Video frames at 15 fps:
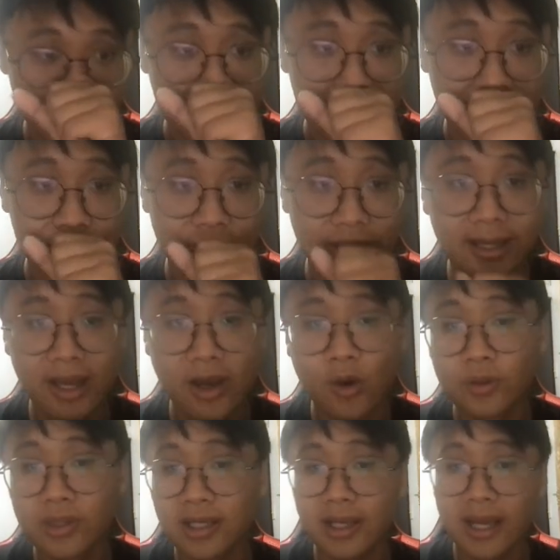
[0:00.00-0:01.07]
So thread can
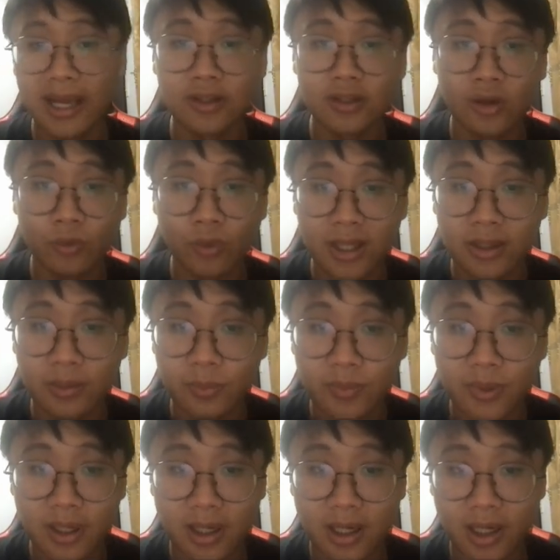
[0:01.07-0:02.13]
only handle
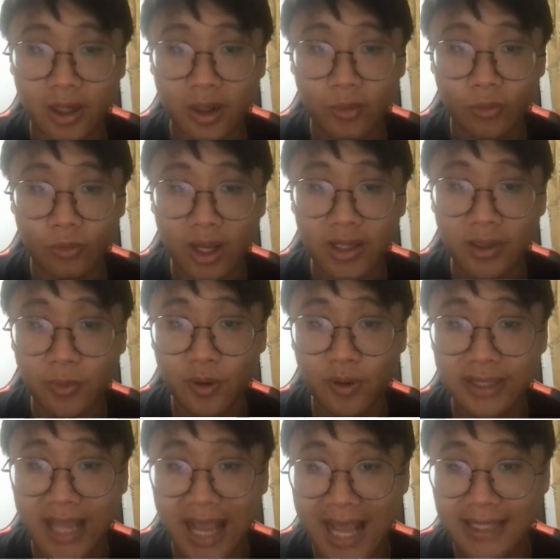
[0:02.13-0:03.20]

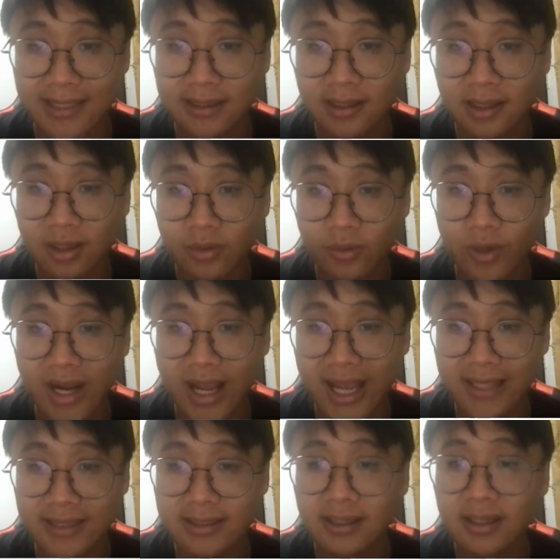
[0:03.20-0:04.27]
runnable tasks,
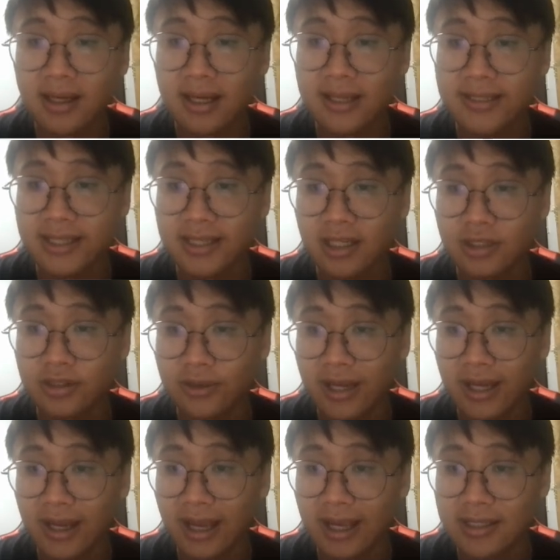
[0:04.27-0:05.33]
whereas a single
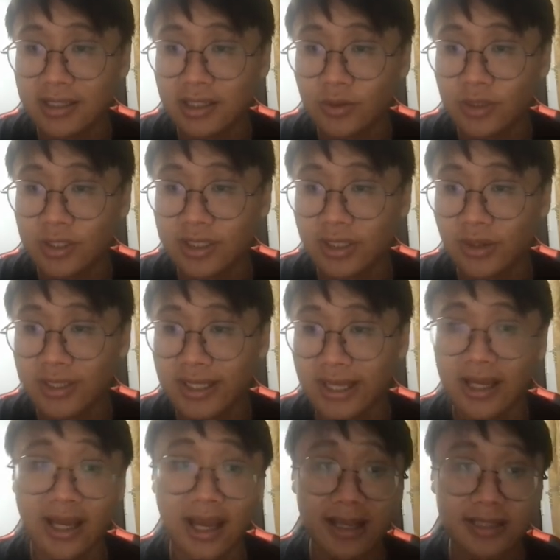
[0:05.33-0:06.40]
thread executor service
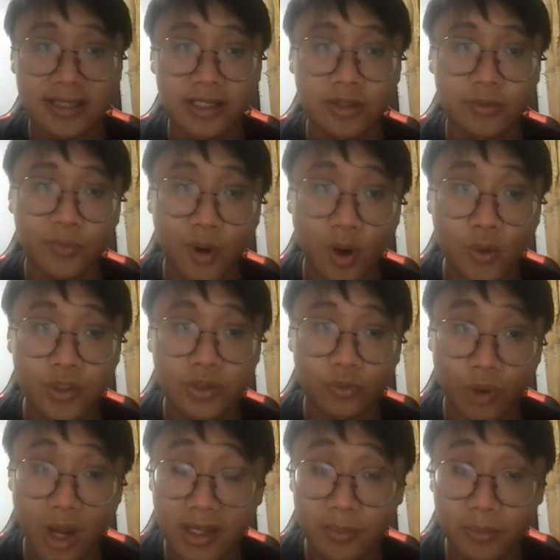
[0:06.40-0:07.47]
can execute both
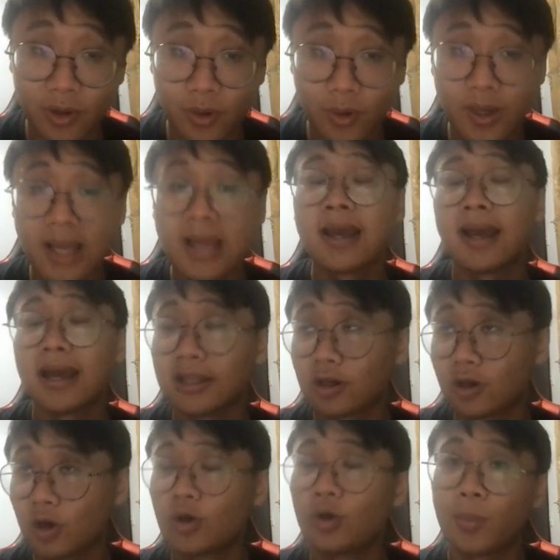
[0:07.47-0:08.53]
runnable and
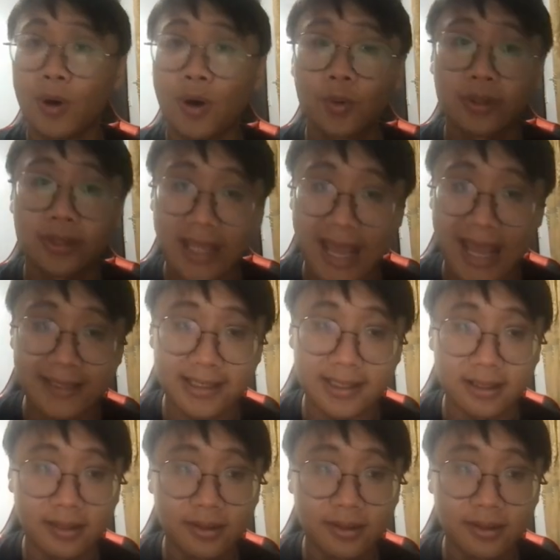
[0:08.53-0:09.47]
callable tasks.